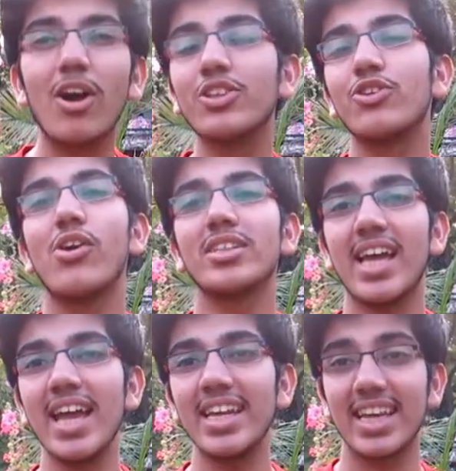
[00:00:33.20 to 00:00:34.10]
orthodox
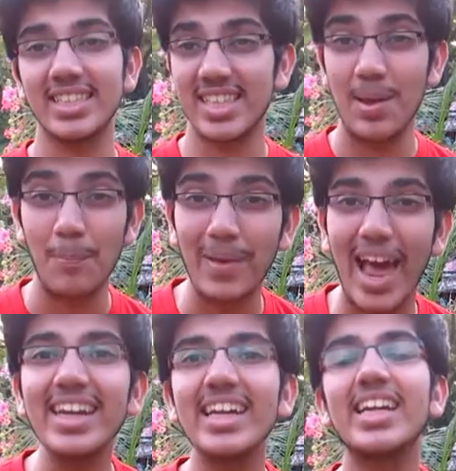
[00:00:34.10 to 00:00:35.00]
ideas
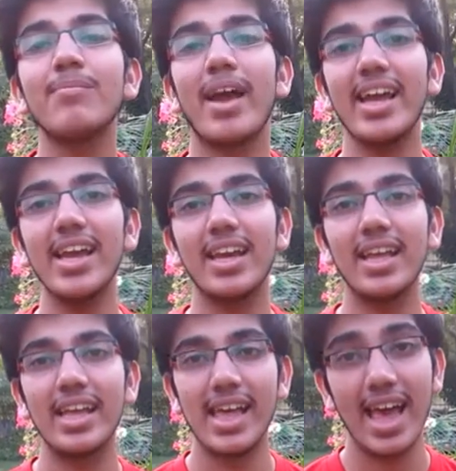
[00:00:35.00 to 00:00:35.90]
implanted in my head,
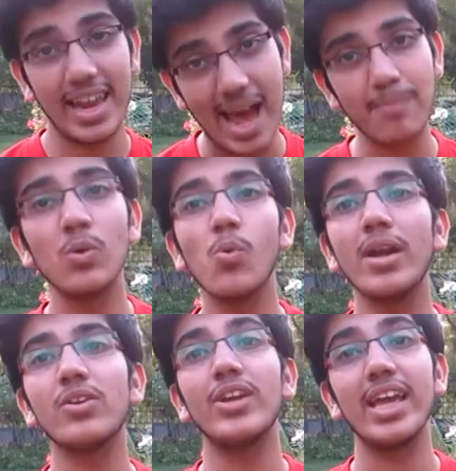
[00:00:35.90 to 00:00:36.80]
and I'm the one
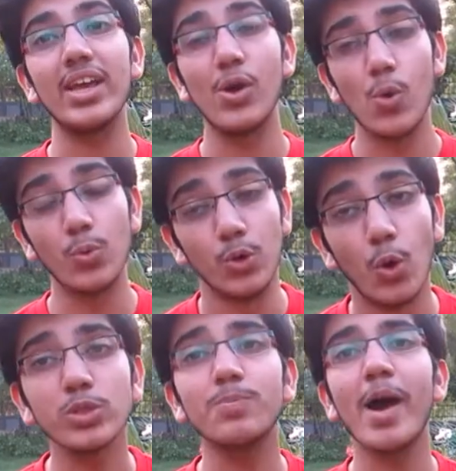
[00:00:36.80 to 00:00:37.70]
today who
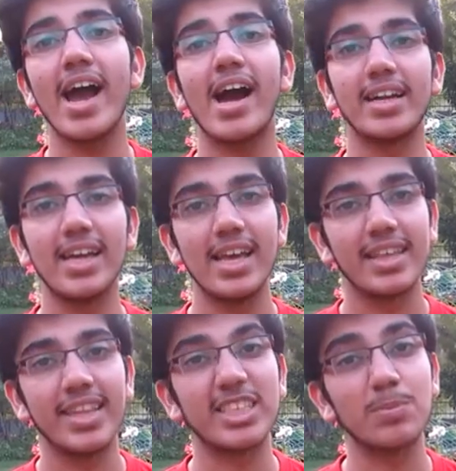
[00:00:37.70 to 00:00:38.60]
knows by heart
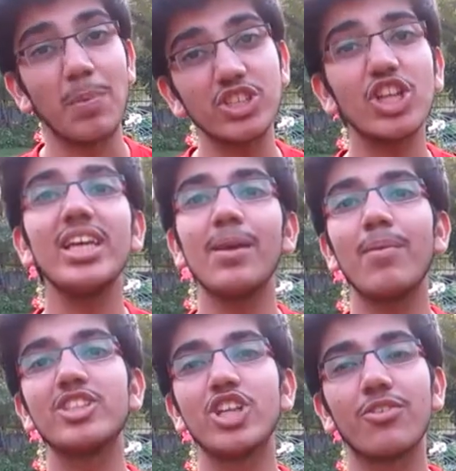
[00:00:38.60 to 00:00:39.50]
that specially
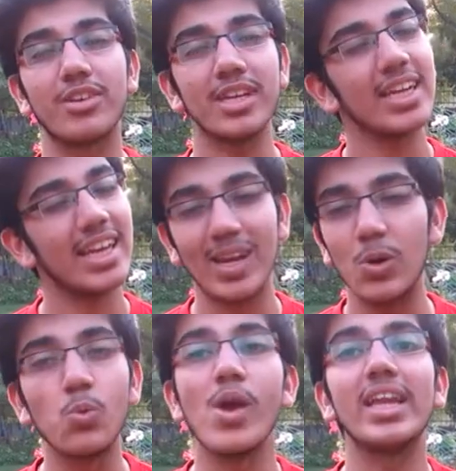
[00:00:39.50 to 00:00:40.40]
able children can
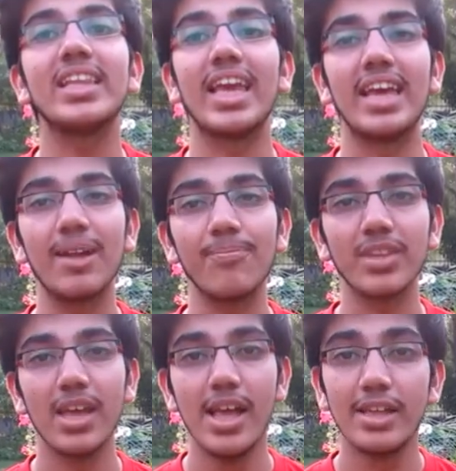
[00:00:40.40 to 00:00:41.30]
do anything.
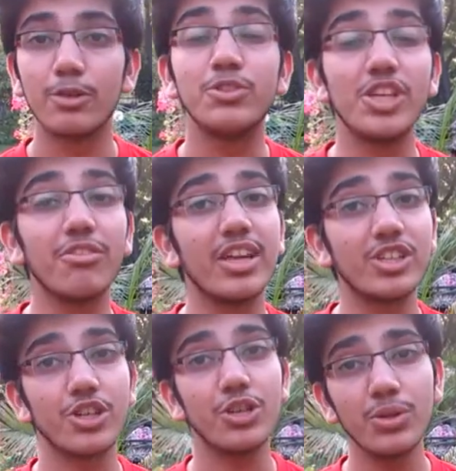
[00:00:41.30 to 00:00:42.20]
Through
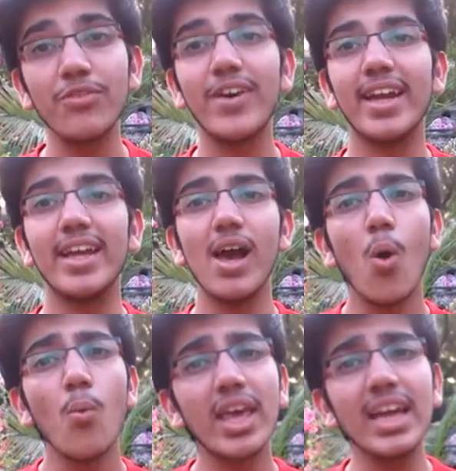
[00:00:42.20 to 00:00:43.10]
Generation Unified,
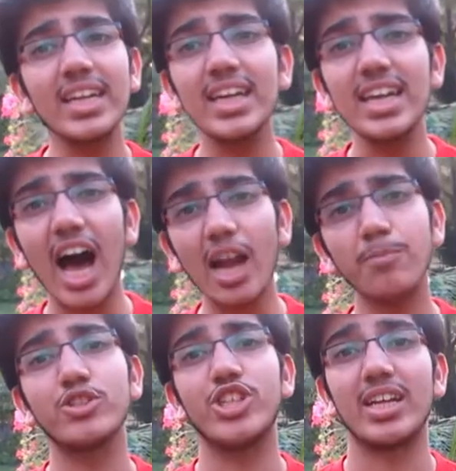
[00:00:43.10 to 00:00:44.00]
we can turn our
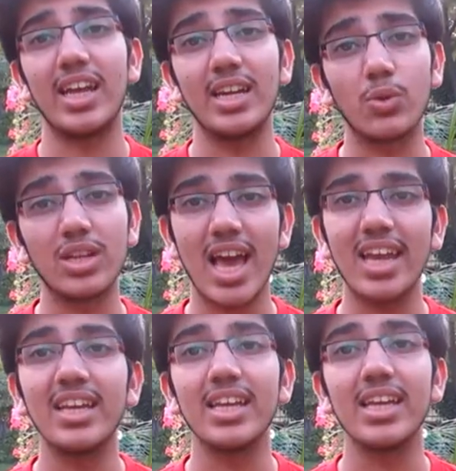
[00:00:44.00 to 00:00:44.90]
project into
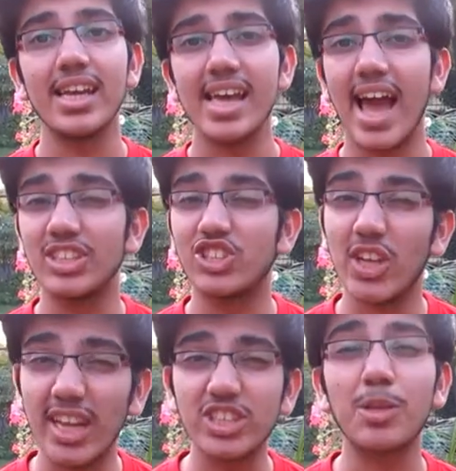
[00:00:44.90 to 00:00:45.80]
reality and
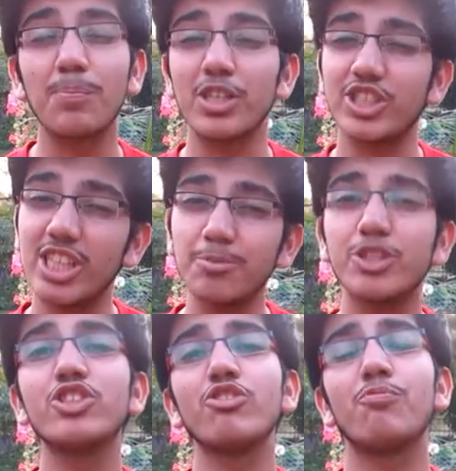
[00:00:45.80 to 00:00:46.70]
change the
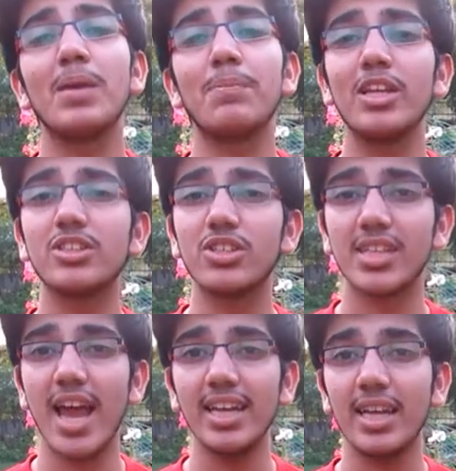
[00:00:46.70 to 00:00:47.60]
perceptions of people in
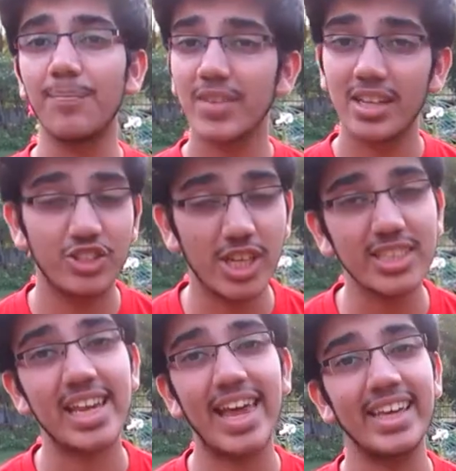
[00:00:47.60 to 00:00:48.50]
society, just
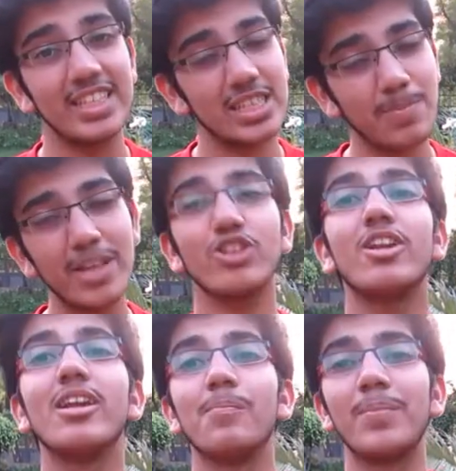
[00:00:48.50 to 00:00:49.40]
like Special
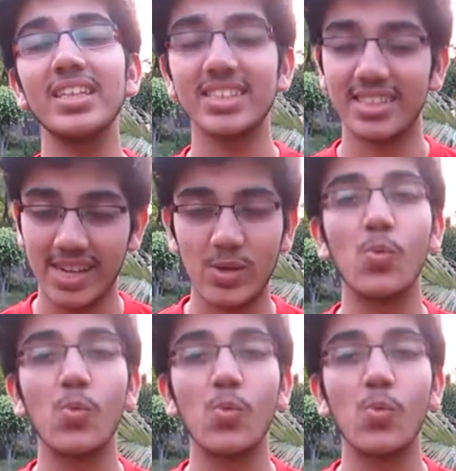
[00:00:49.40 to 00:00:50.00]
Olympics did